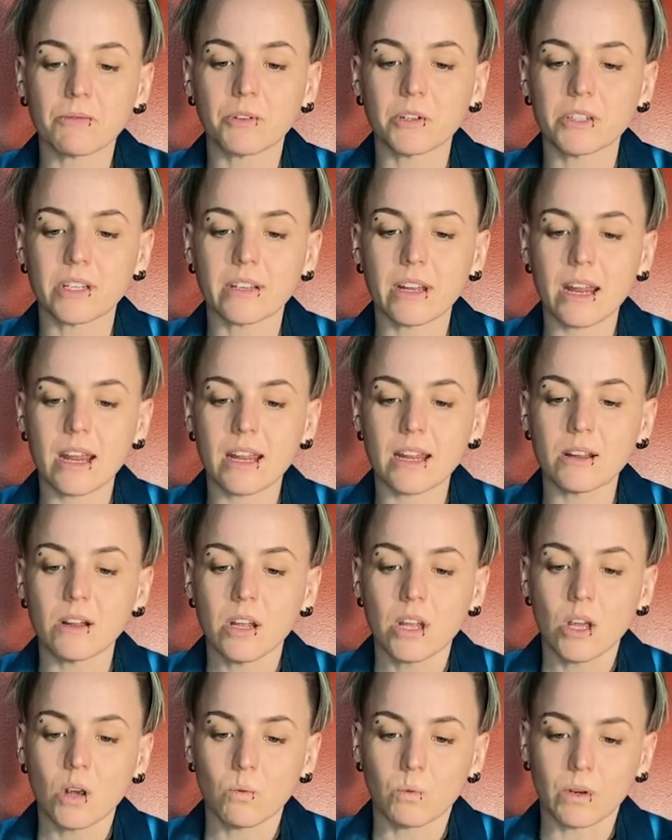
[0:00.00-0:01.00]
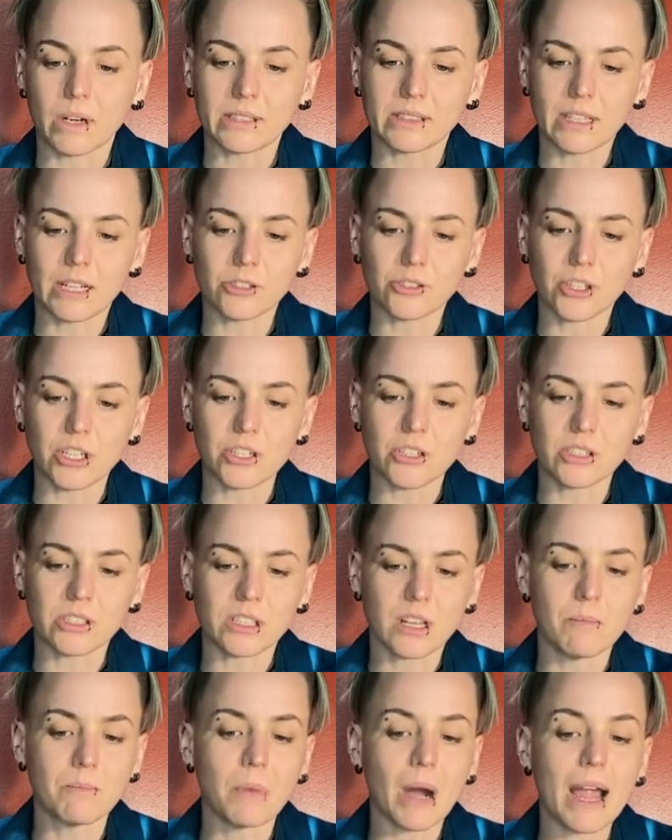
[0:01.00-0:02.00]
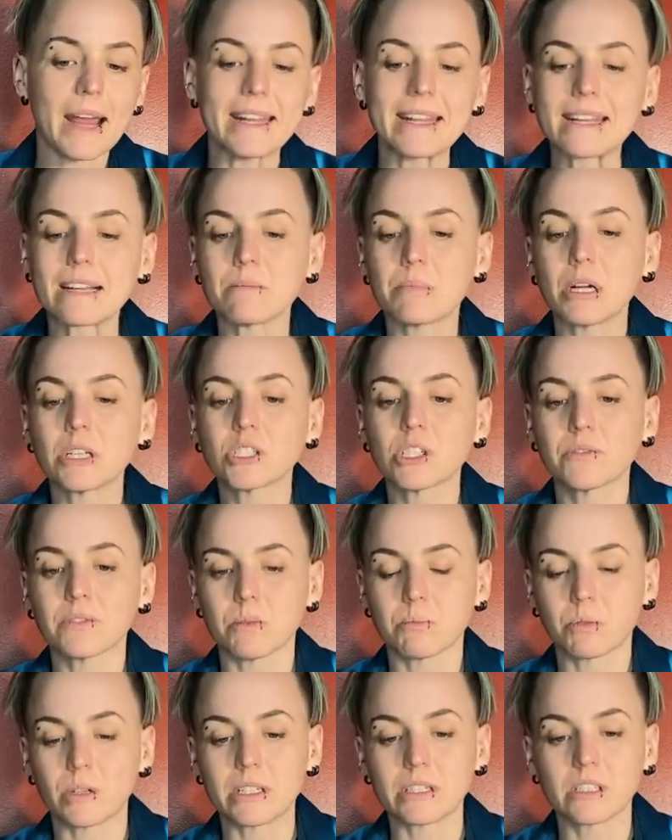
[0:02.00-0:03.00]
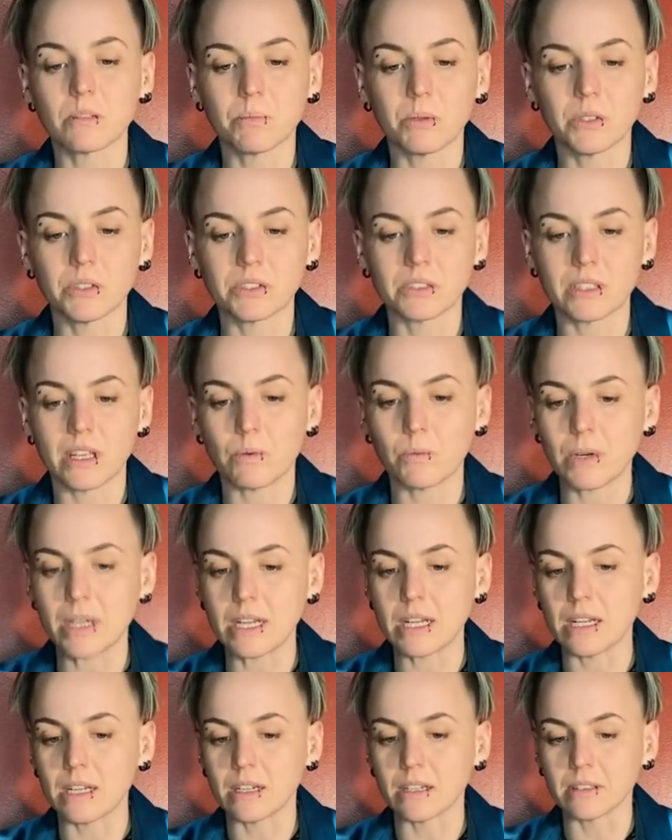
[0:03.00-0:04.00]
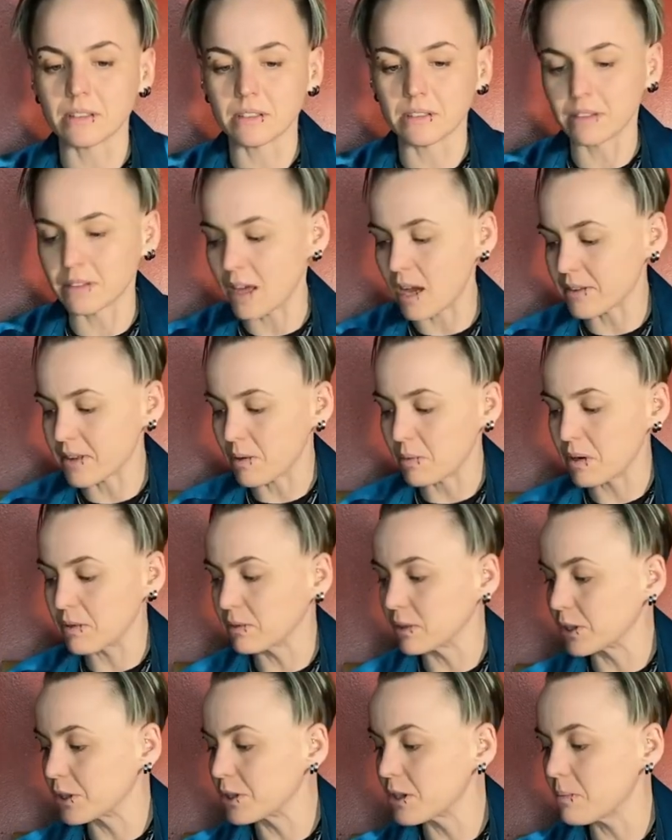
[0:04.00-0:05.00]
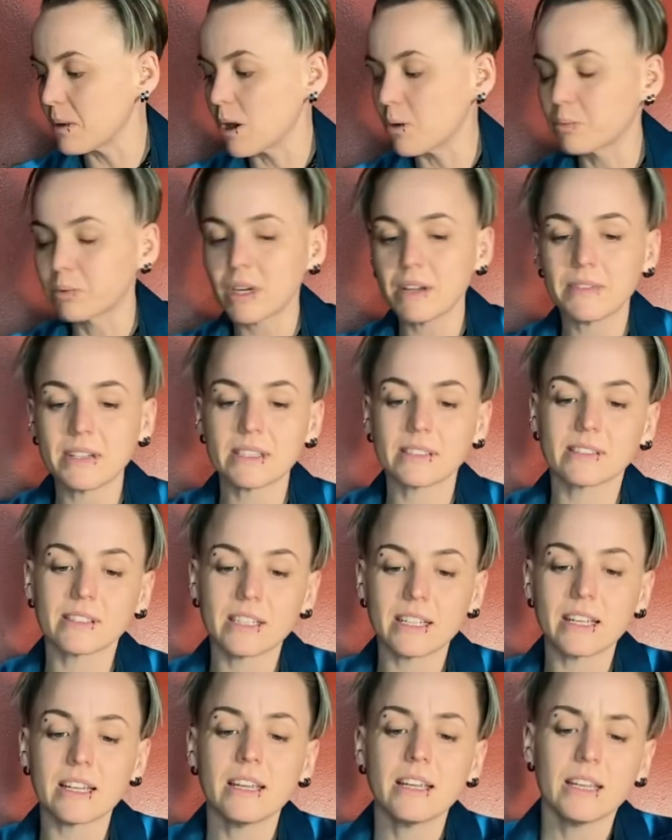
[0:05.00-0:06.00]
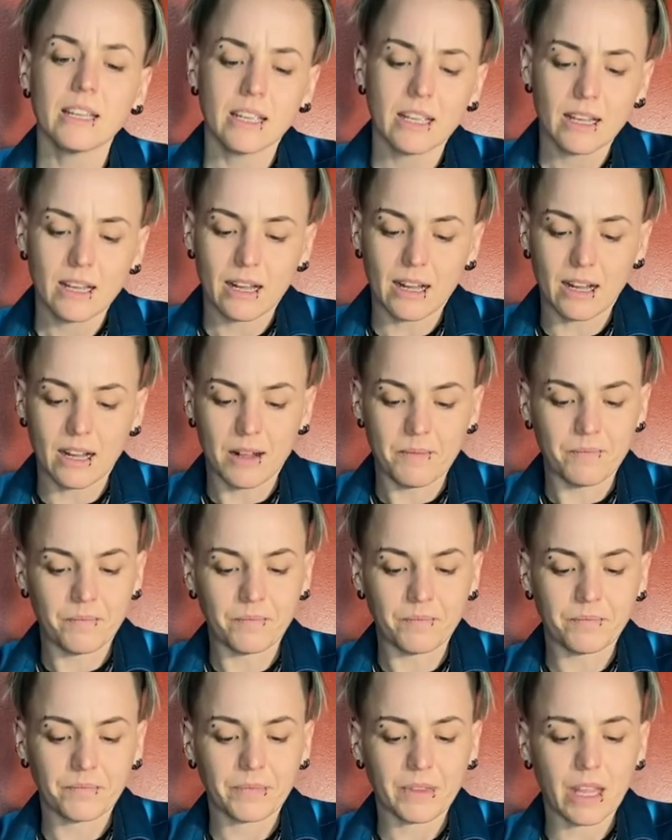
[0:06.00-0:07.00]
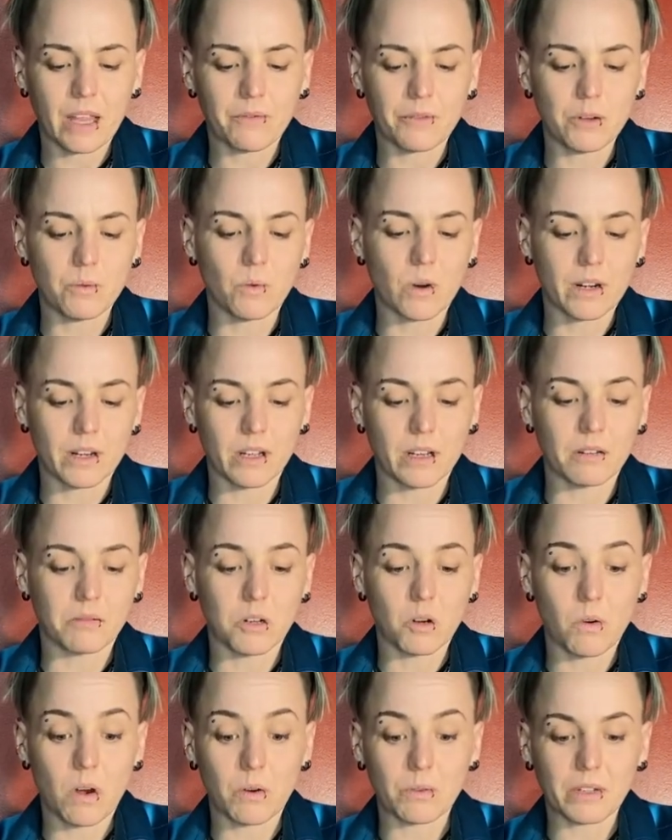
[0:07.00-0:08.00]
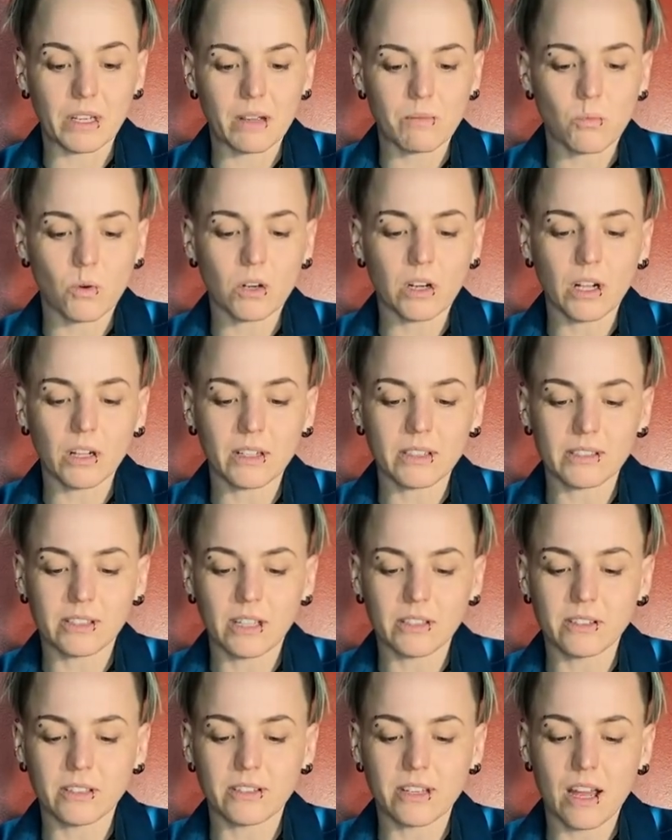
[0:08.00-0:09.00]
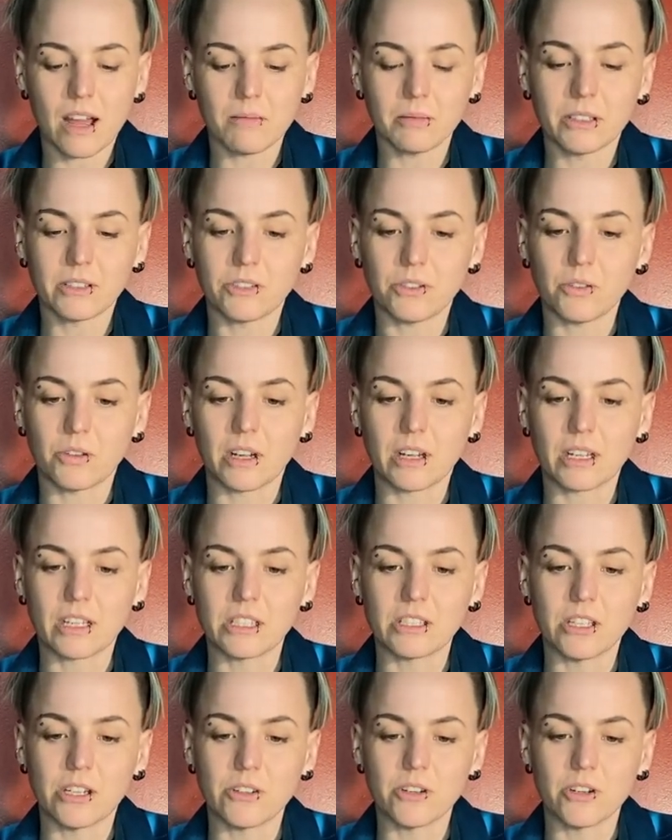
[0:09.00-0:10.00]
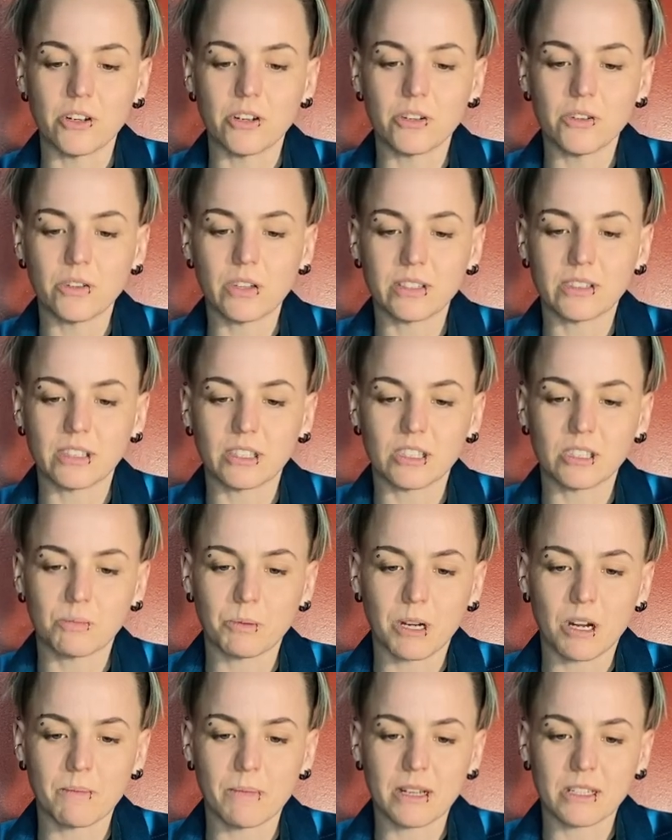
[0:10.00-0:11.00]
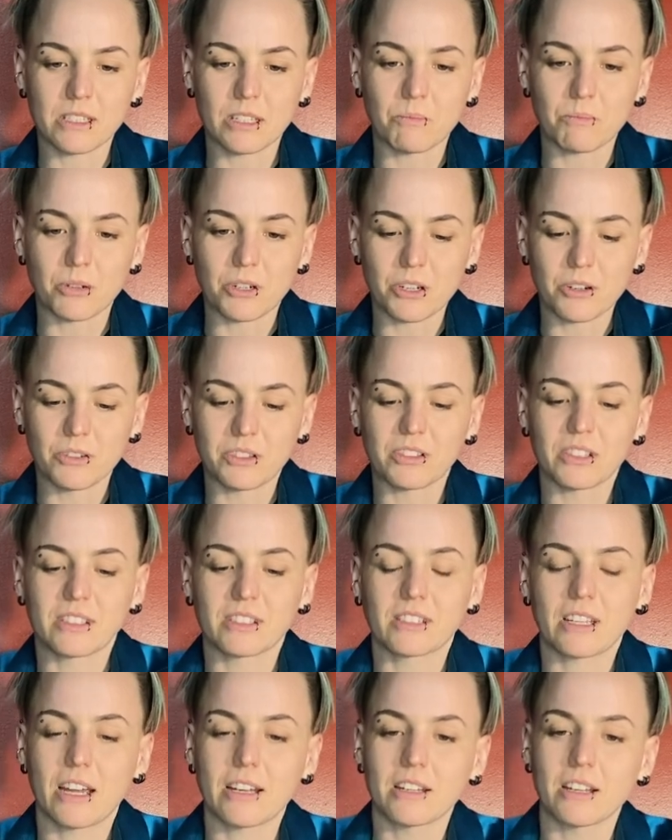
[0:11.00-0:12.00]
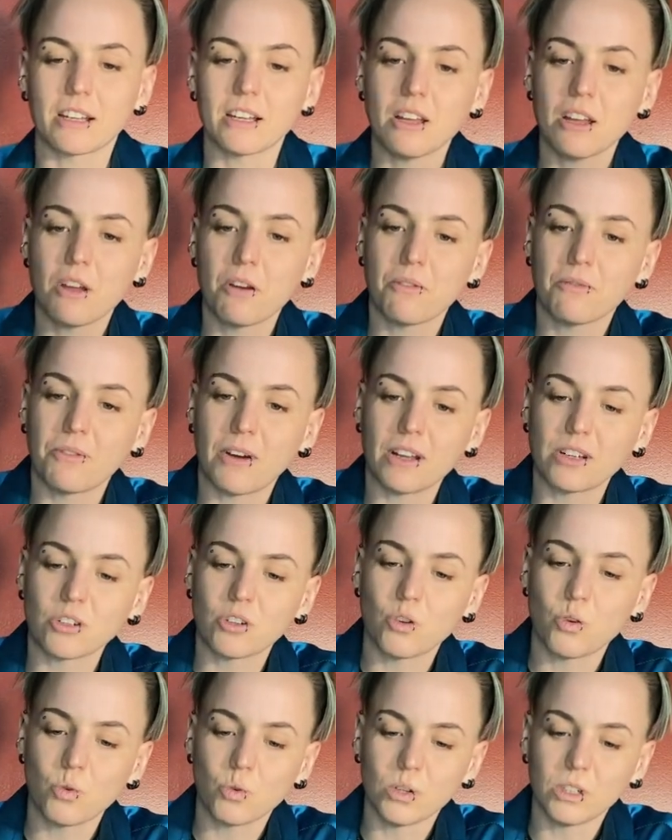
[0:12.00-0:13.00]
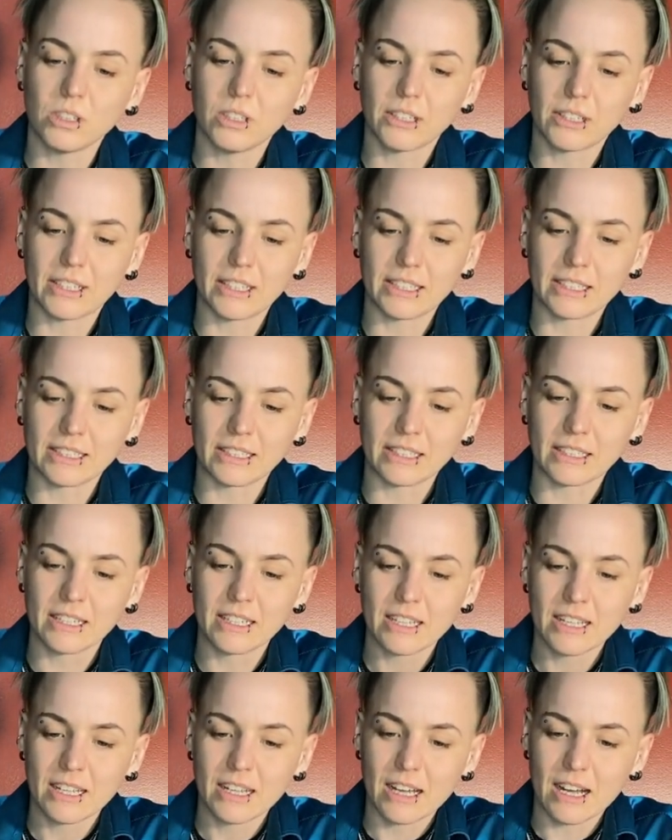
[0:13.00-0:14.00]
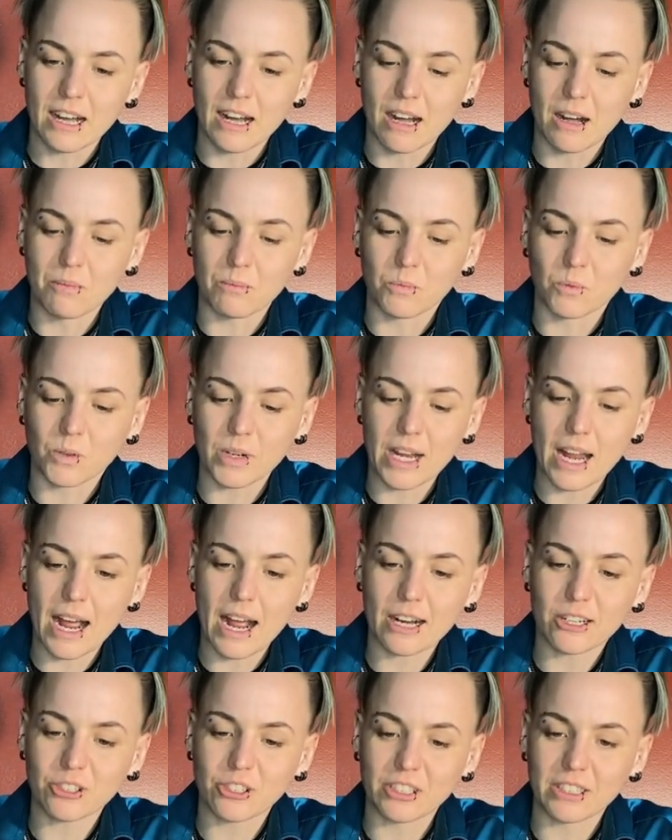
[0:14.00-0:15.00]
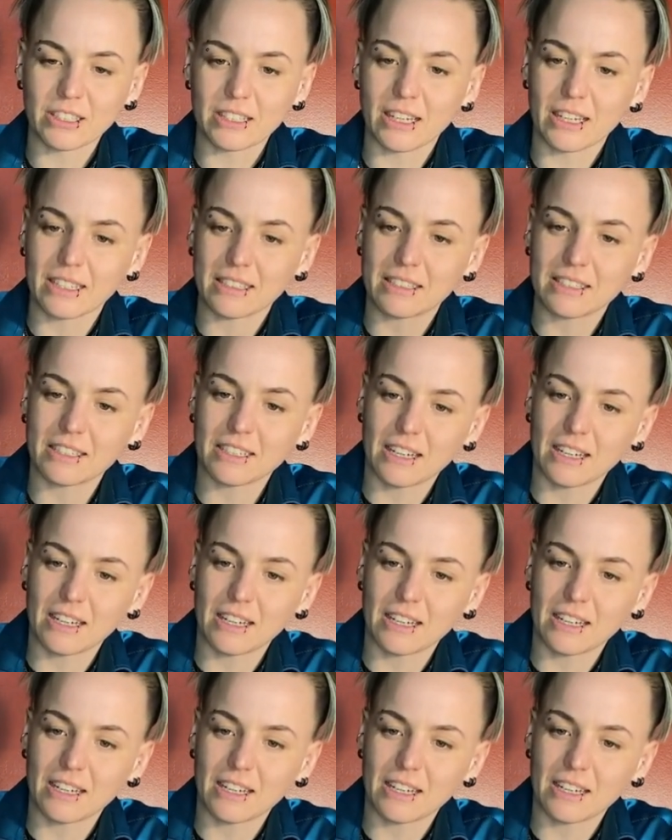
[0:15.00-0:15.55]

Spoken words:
for today. We're essentially just combining a bunch of the principles that we've learned about previously. If you want to go out and get more Alka-Seltzer tablets, you can continue to do this experiment and produce this kind of fun, cool looking reaction that